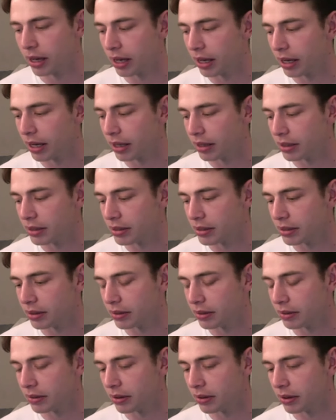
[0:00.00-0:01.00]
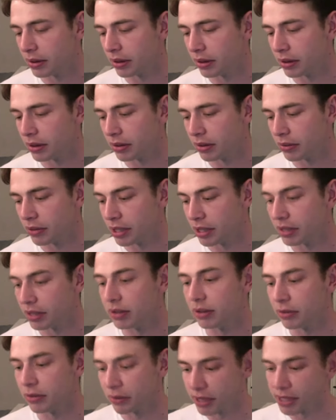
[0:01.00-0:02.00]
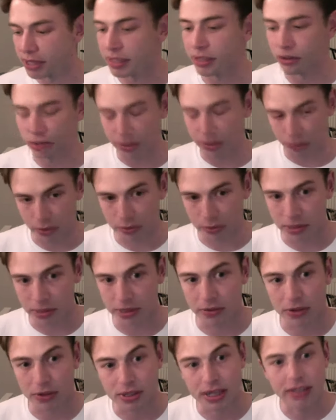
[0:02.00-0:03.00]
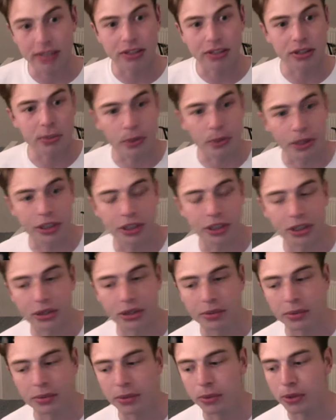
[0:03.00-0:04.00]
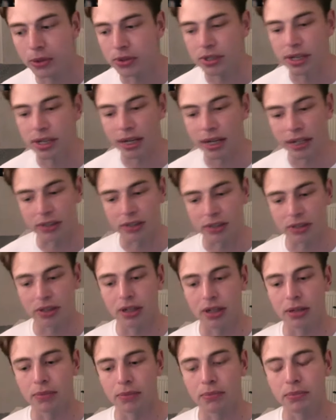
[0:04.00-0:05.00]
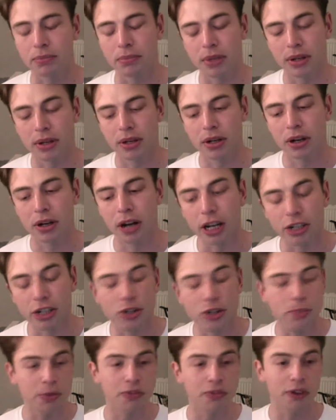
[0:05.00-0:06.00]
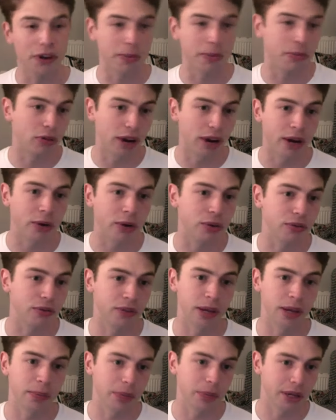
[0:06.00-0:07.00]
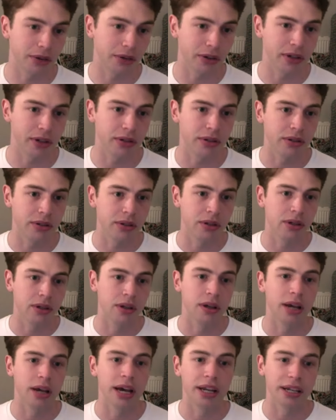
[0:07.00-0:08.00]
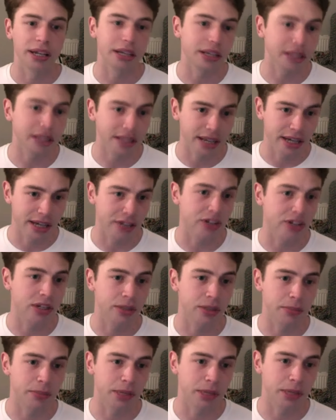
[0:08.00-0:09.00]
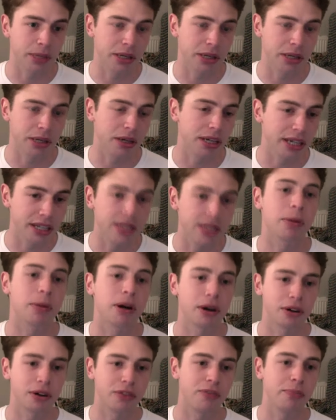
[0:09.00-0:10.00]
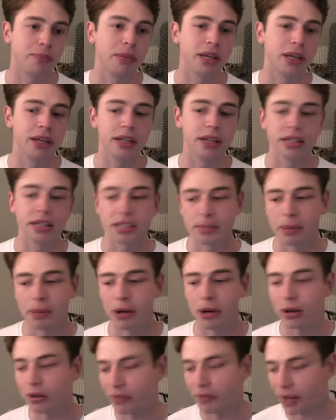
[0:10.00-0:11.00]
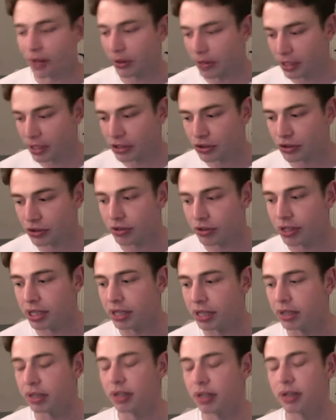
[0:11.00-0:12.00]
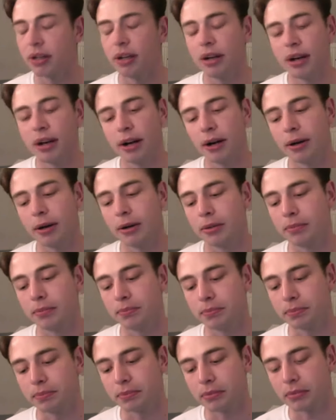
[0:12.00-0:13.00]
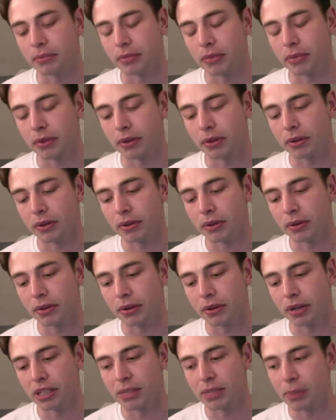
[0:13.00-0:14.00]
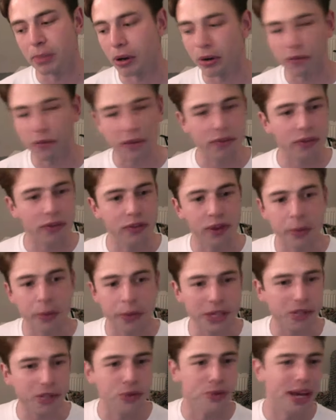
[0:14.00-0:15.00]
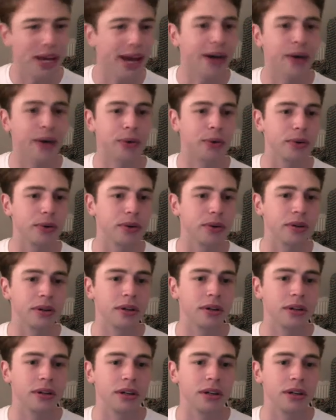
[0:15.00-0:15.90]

And the reason it's transformative because actually what it showed me was that actually I should be very proud of that period, and it is actually it is a part of me. It's a part of our history. It's a part of everything we do now,